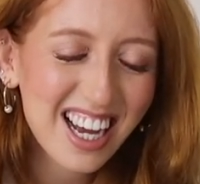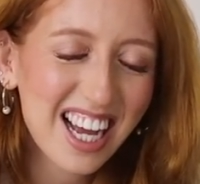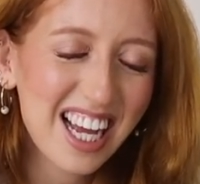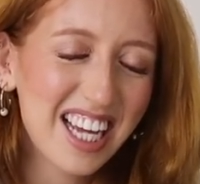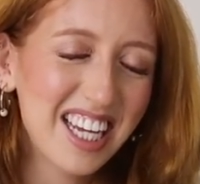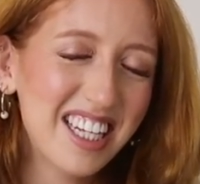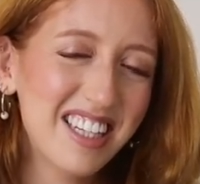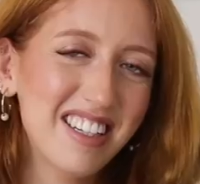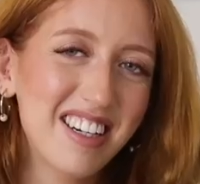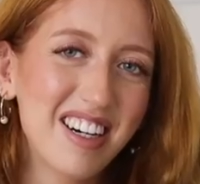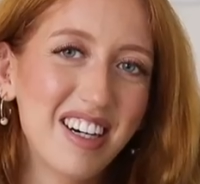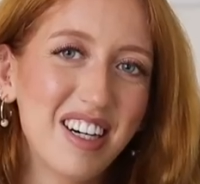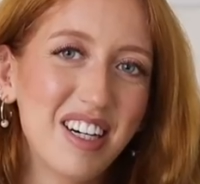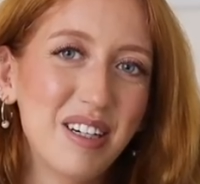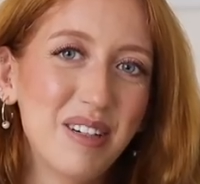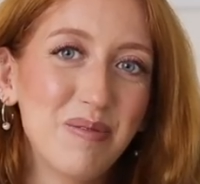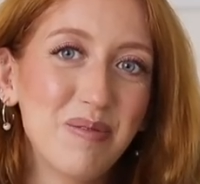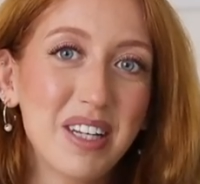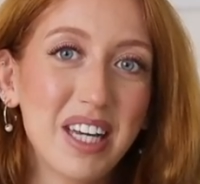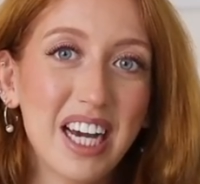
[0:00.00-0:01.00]
And
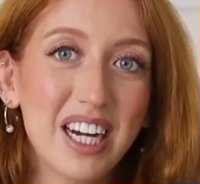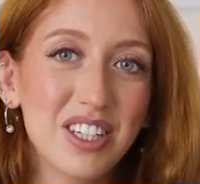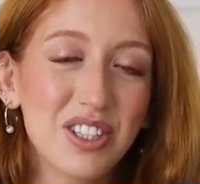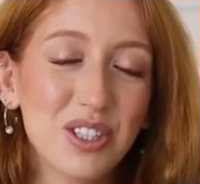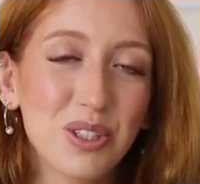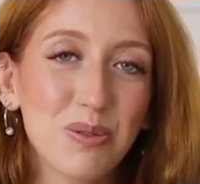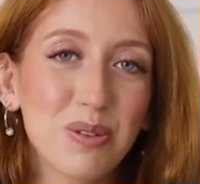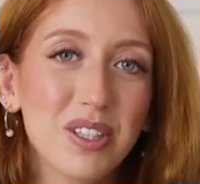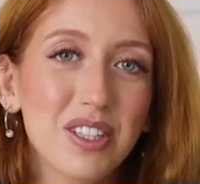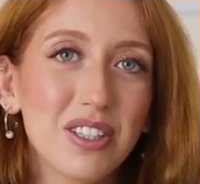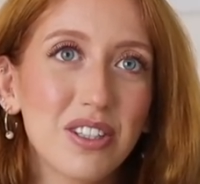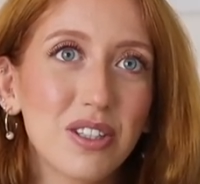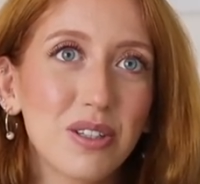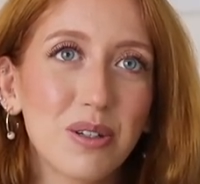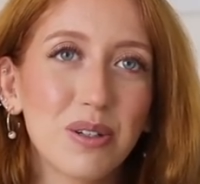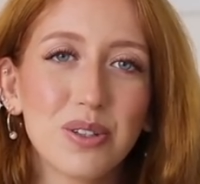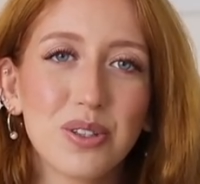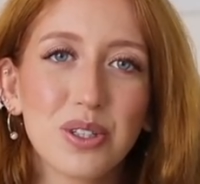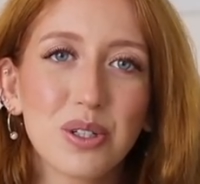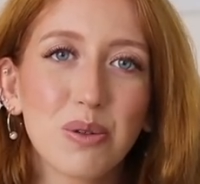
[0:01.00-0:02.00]
yeah, I just wanted to
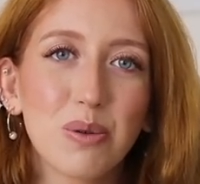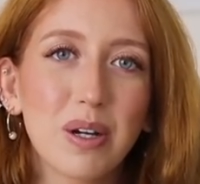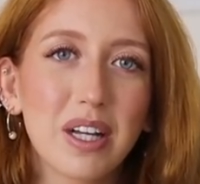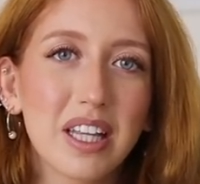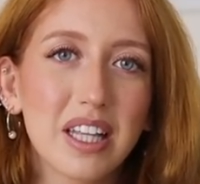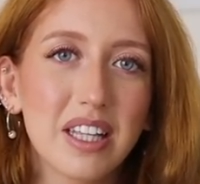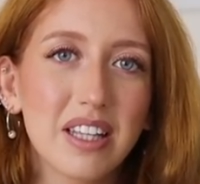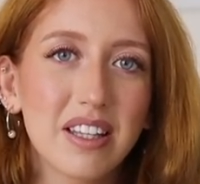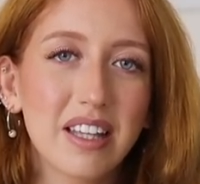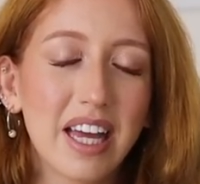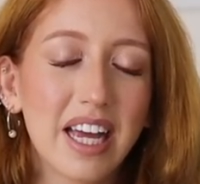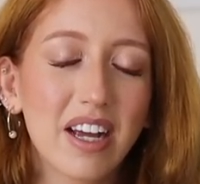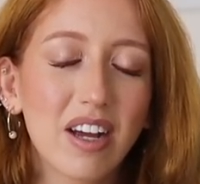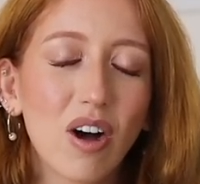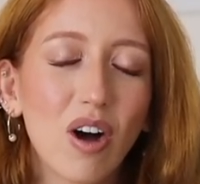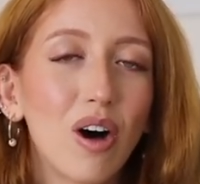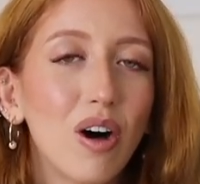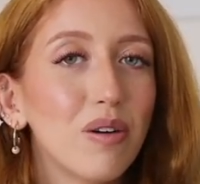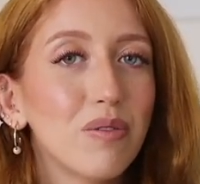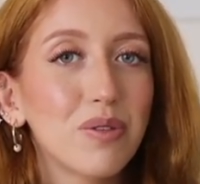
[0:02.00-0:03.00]
also quickly thank
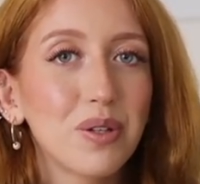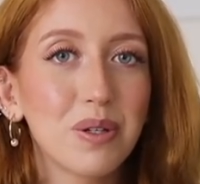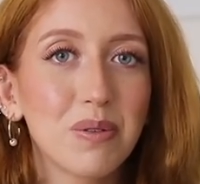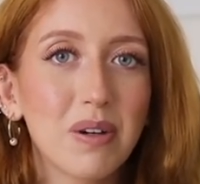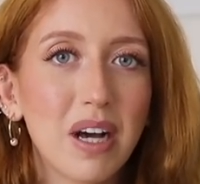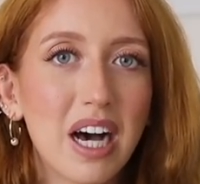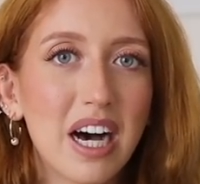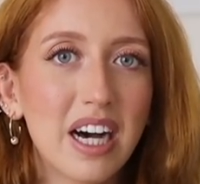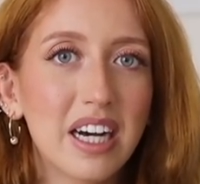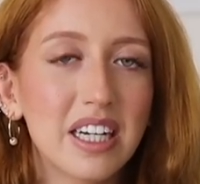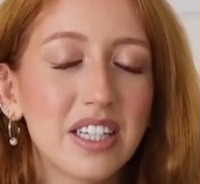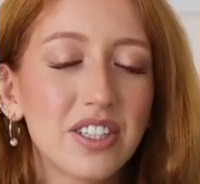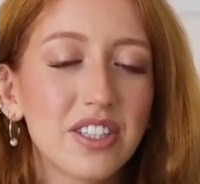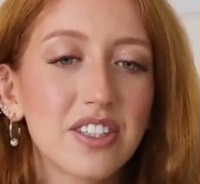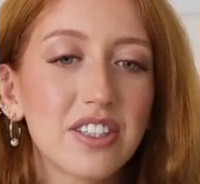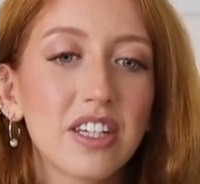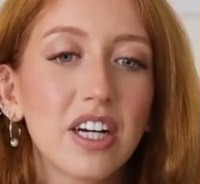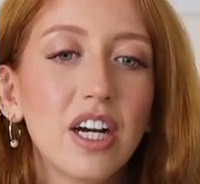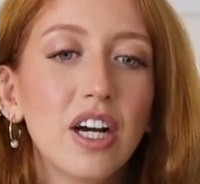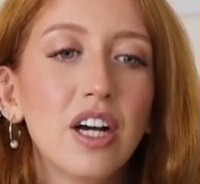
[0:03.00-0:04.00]
all of you
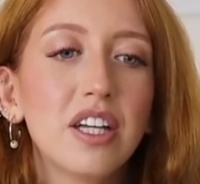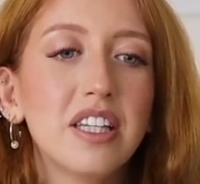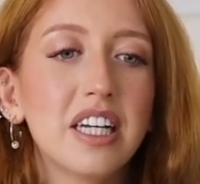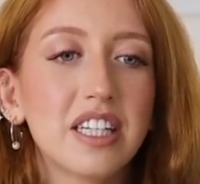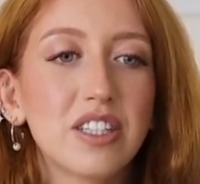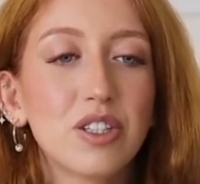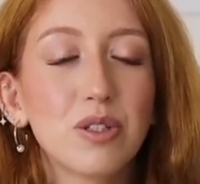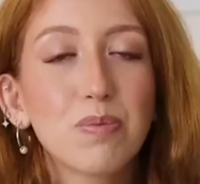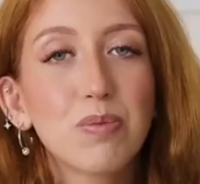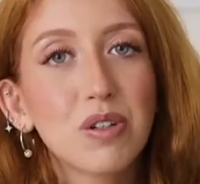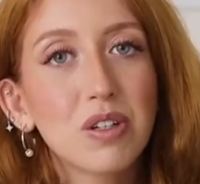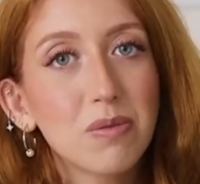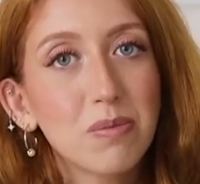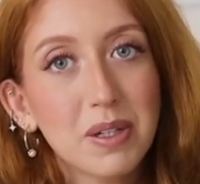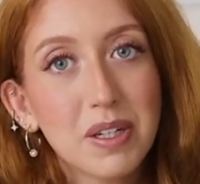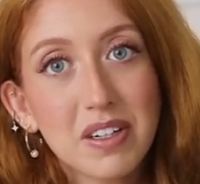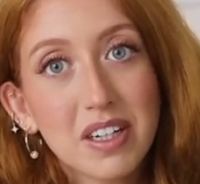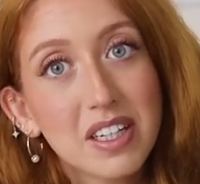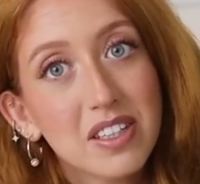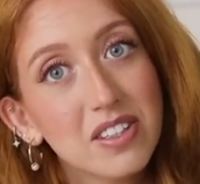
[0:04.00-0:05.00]
guys that supported
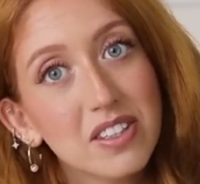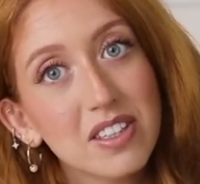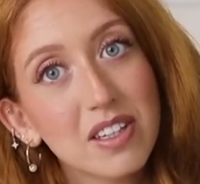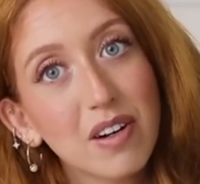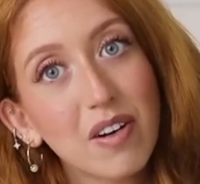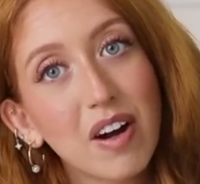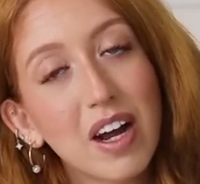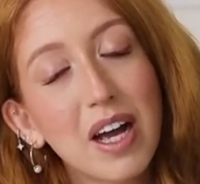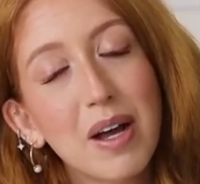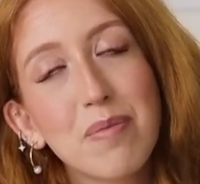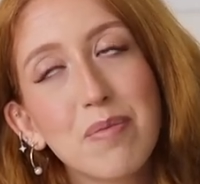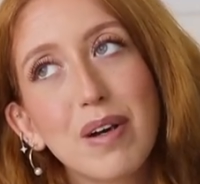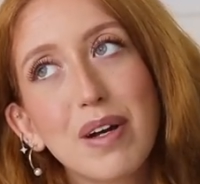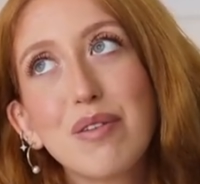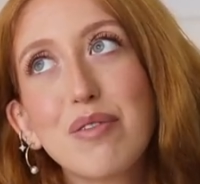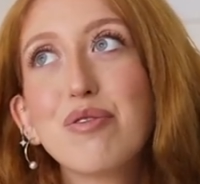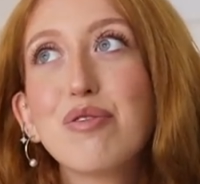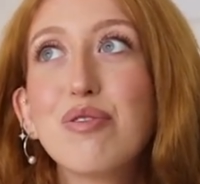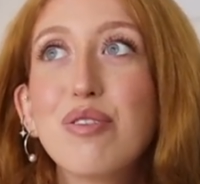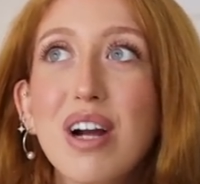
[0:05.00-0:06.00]
me on Instagram, my
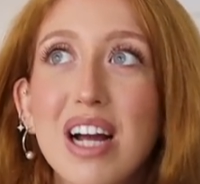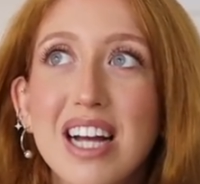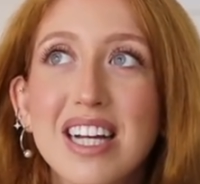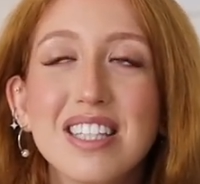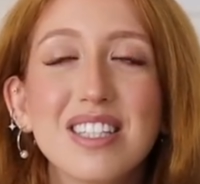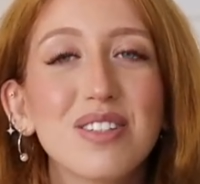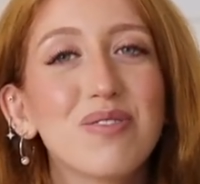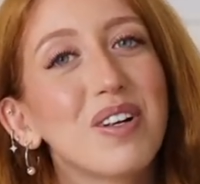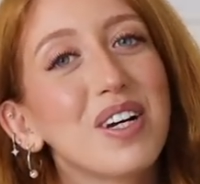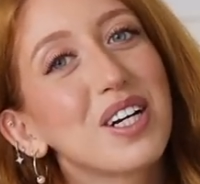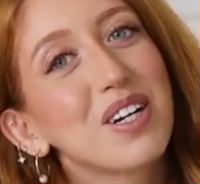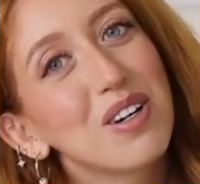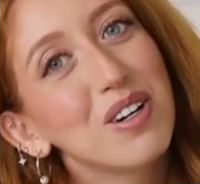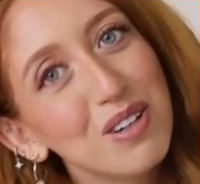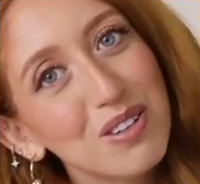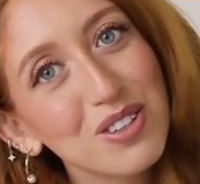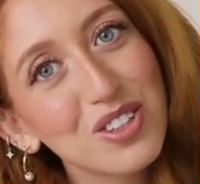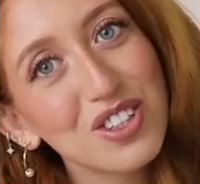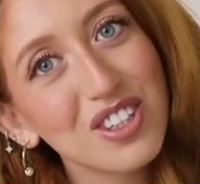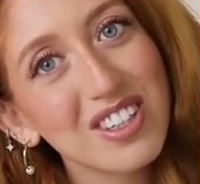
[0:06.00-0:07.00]
friends, my
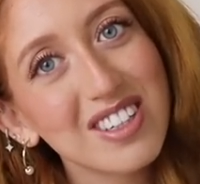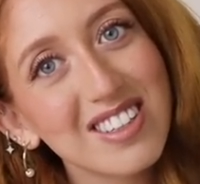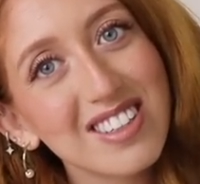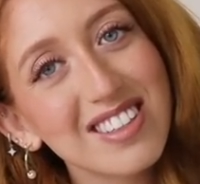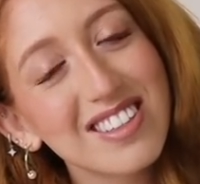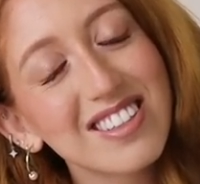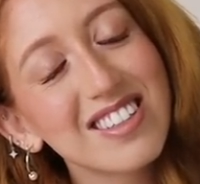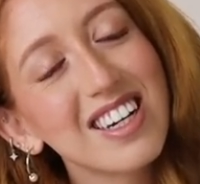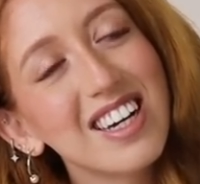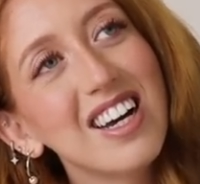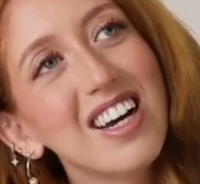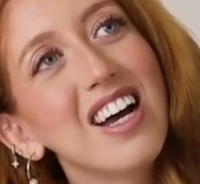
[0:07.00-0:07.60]
coaches.